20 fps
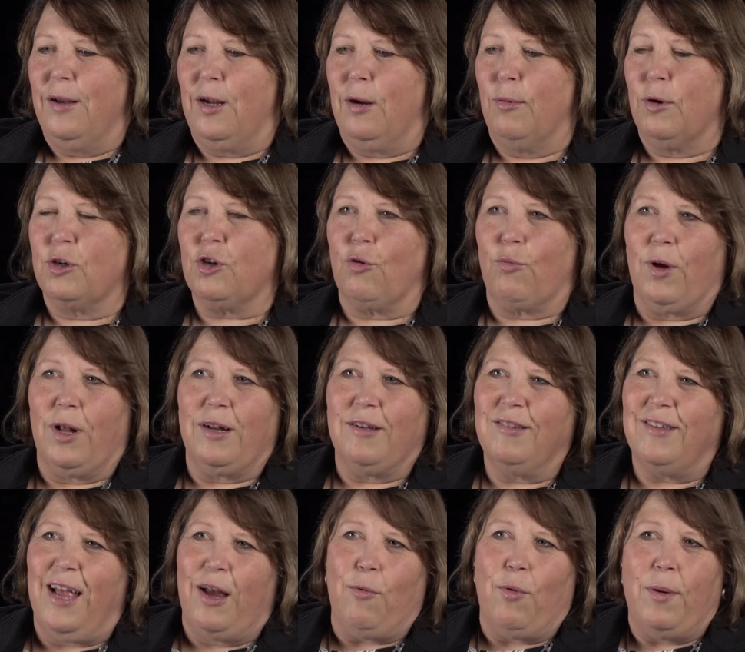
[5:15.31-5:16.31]
Commercial Real
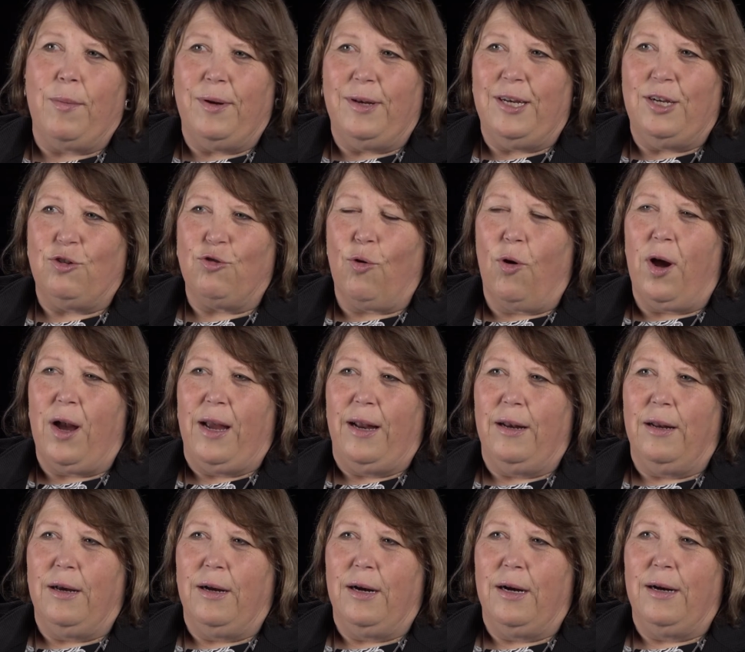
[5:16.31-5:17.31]
Estate Women Detroit.
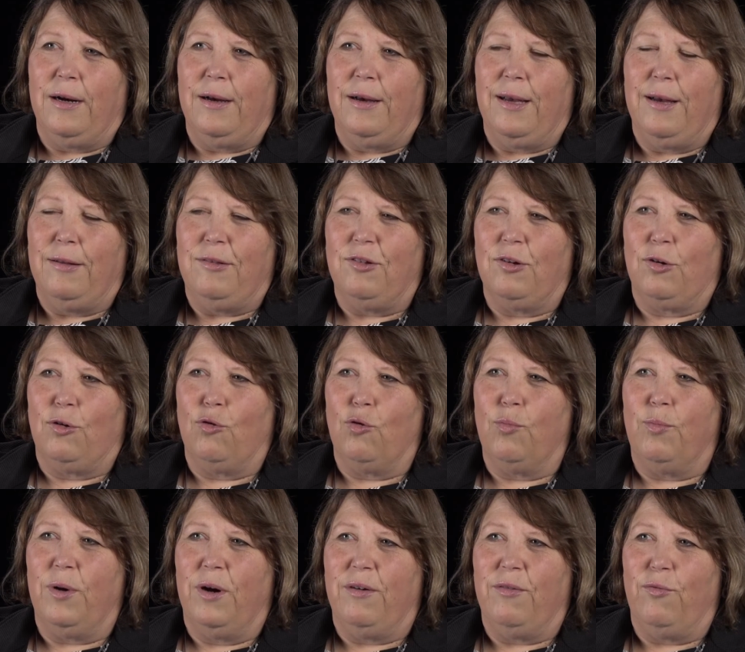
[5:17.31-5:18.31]
Uh, it's a
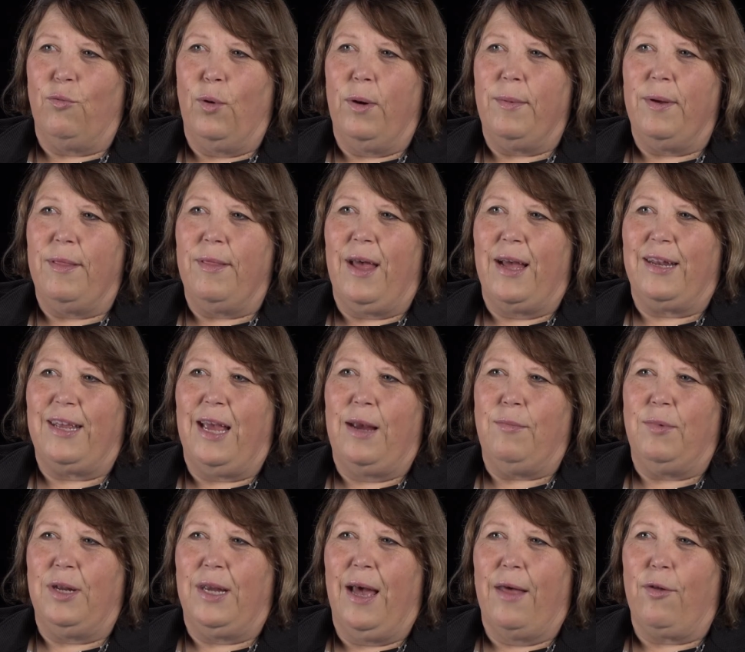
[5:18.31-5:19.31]
group of women that came
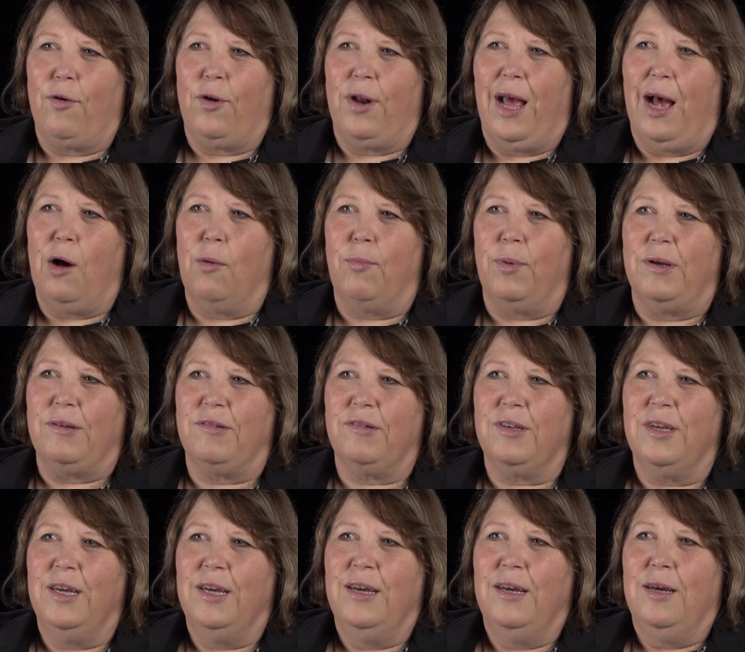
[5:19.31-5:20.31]
together to help us
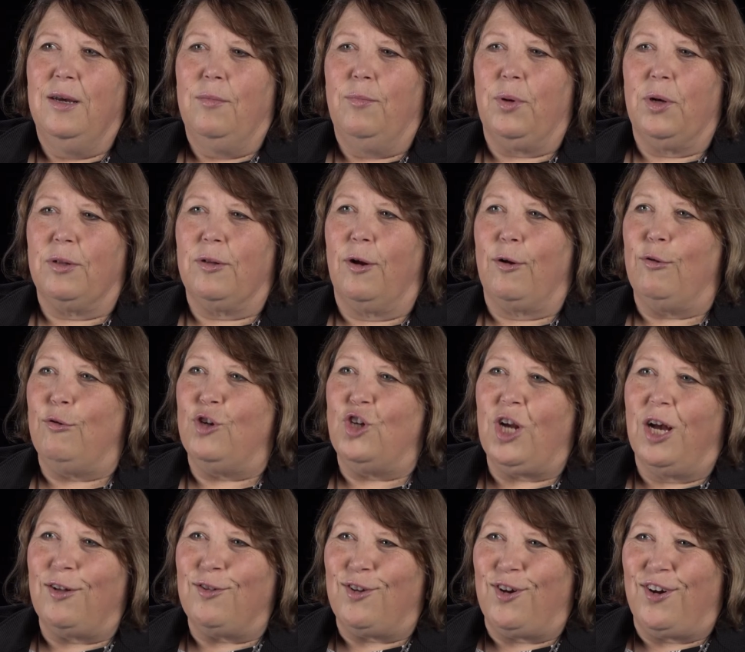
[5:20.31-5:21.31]
build our new
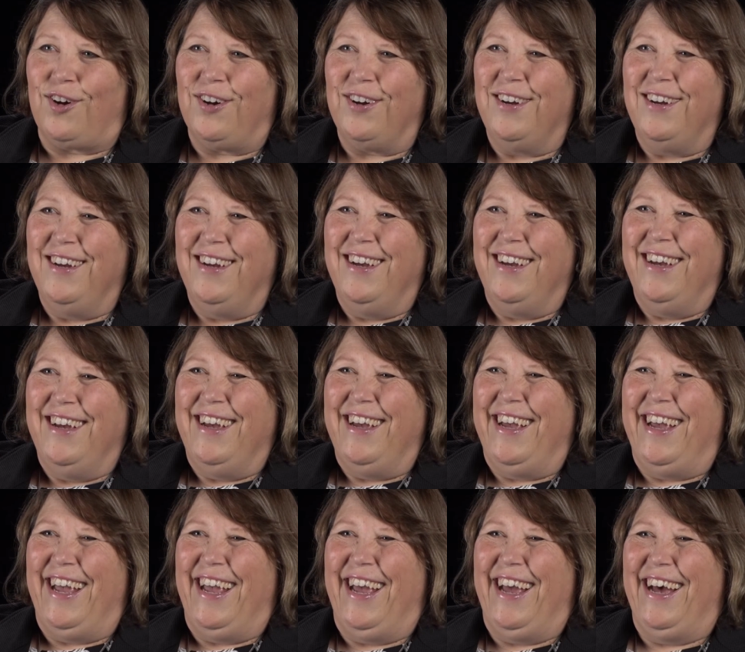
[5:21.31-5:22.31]
shelter.
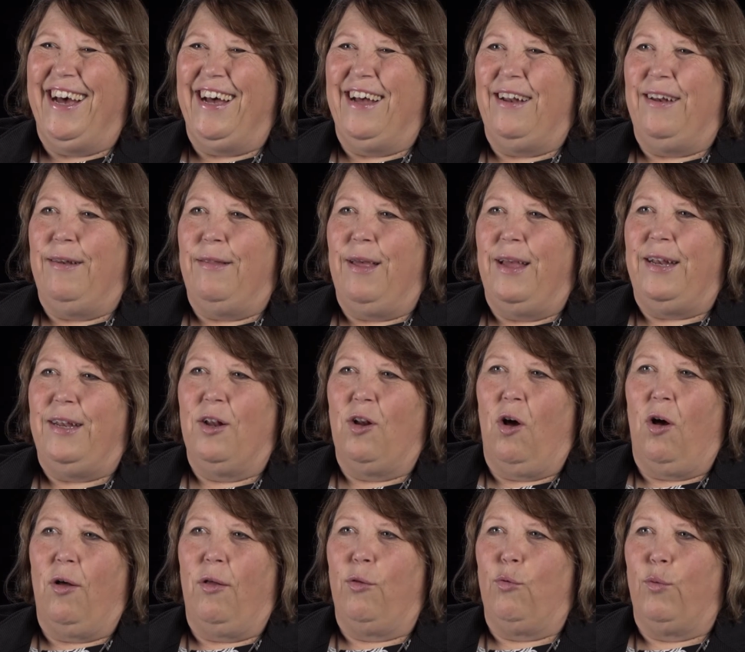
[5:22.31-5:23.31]
And they did
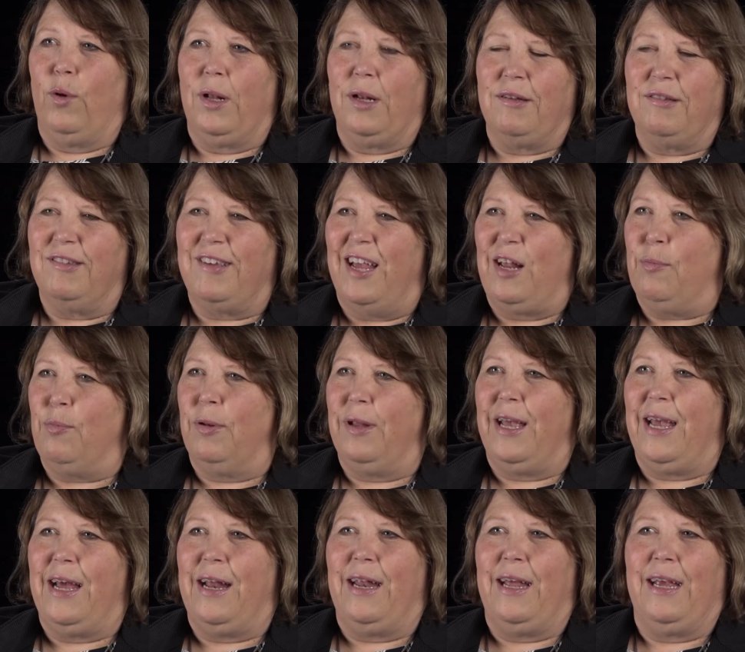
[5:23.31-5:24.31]
all the real estate
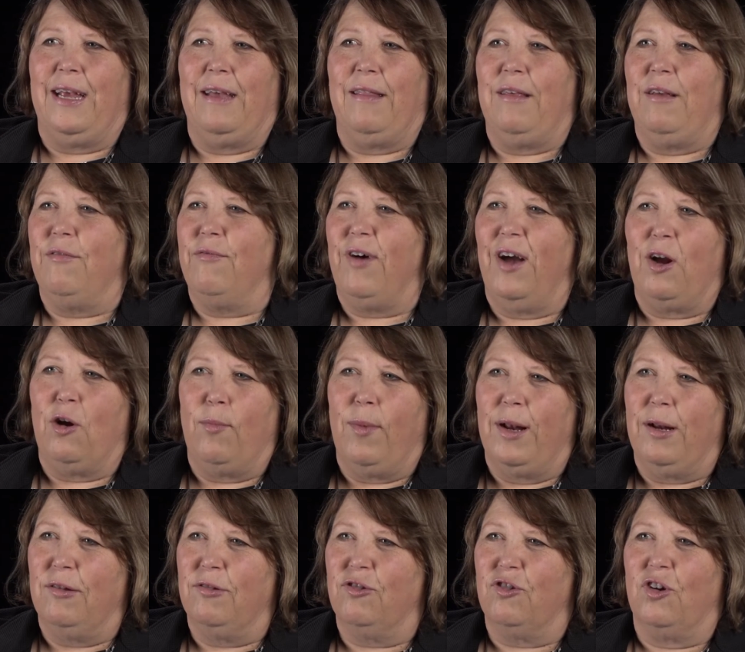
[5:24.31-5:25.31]
planning and the
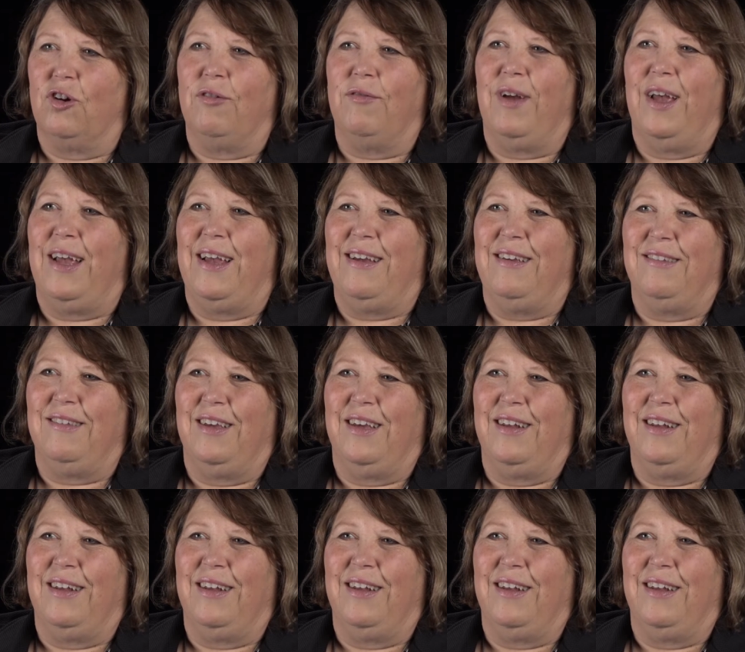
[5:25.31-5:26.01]
environmental surveys.